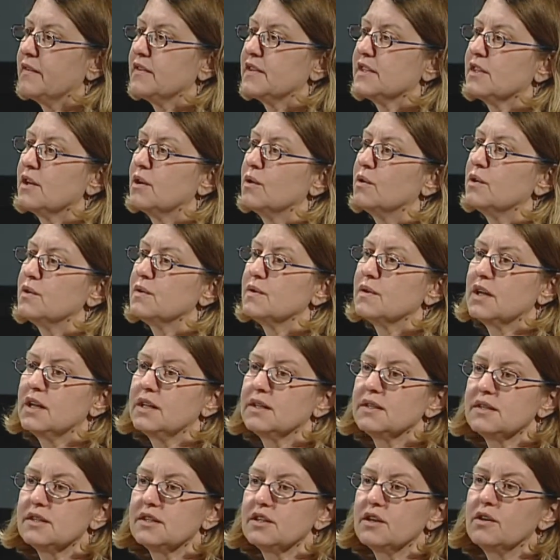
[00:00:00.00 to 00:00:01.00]
So you
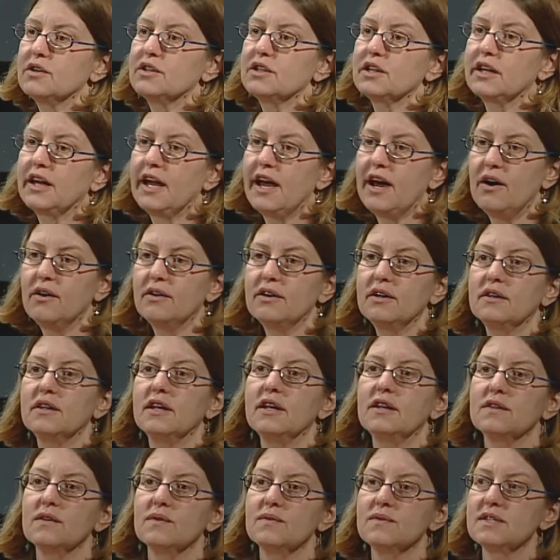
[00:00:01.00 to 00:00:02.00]
can start to
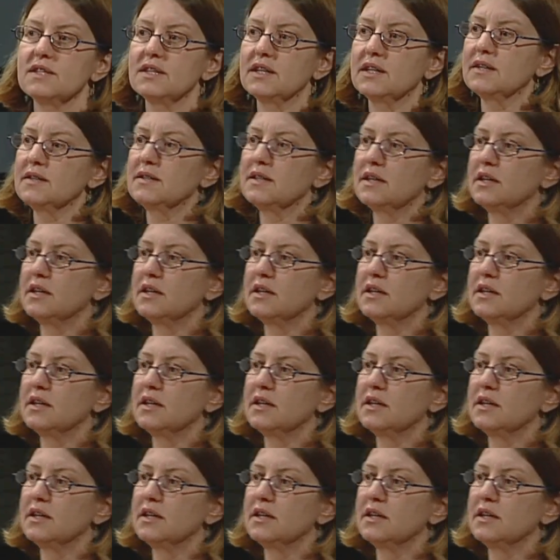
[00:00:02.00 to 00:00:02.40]
calculate those things